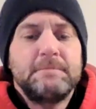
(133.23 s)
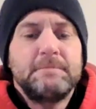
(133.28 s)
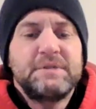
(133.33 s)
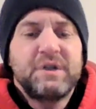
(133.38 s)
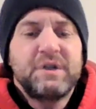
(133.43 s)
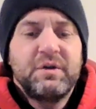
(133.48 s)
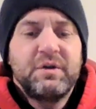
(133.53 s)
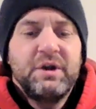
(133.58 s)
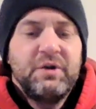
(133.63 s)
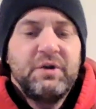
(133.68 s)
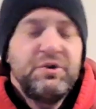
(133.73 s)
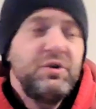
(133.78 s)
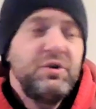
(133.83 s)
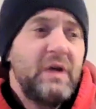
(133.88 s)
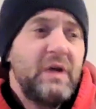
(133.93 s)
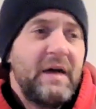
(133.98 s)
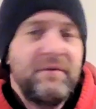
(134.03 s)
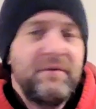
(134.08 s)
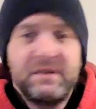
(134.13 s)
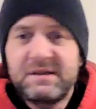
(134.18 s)
So, do you
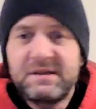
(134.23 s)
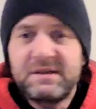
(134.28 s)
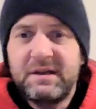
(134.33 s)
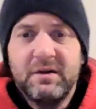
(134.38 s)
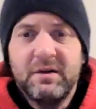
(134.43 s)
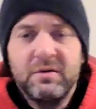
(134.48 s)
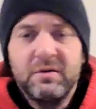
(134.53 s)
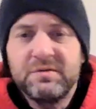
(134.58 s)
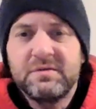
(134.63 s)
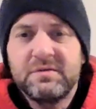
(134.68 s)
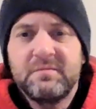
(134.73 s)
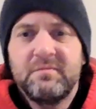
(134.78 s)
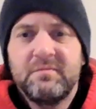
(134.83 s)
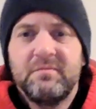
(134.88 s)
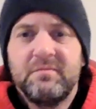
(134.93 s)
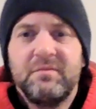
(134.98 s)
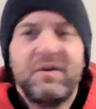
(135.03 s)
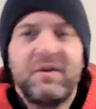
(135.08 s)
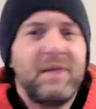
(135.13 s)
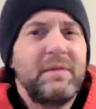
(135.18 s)
have the skills?
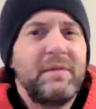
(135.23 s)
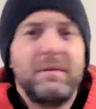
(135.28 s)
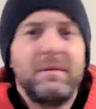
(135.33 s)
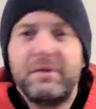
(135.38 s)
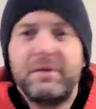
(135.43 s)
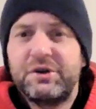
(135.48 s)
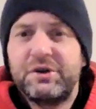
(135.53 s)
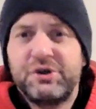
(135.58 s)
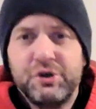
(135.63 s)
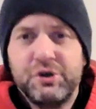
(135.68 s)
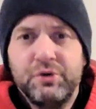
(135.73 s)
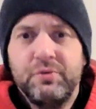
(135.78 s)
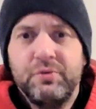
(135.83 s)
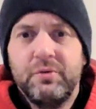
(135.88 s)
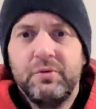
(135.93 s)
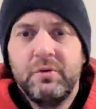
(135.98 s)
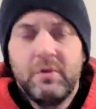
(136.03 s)
You got to be able to shoot.